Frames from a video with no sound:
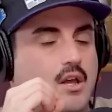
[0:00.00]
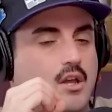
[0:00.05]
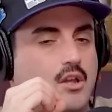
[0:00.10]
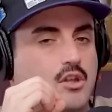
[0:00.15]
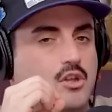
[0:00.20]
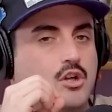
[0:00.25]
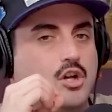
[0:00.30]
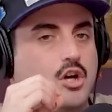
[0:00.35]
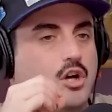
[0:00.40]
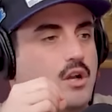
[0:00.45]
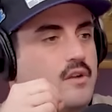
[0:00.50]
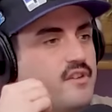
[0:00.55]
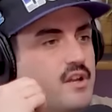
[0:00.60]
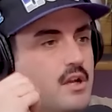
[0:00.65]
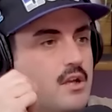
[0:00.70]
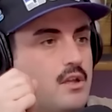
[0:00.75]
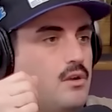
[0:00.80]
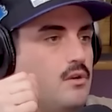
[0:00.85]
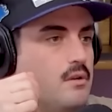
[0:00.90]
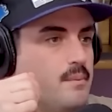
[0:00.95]
You could have
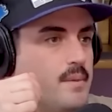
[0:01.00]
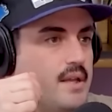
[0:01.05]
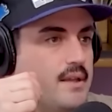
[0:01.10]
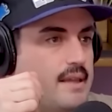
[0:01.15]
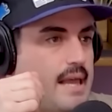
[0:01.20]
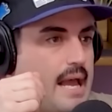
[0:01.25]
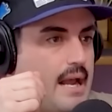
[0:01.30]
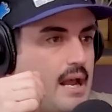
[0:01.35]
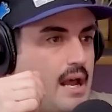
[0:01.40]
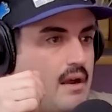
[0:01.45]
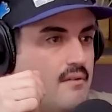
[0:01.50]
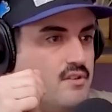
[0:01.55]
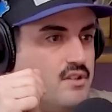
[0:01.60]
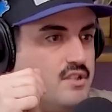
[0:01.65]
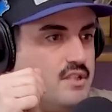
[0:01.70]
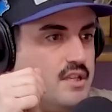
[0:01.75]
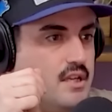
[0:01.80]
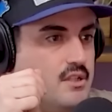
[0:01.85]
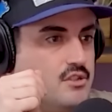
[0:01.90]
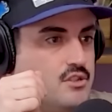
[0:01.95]
included me in that
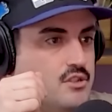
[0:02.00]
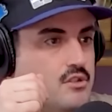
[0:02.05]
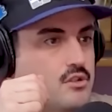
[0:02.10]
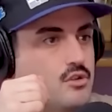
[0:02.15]
conversation.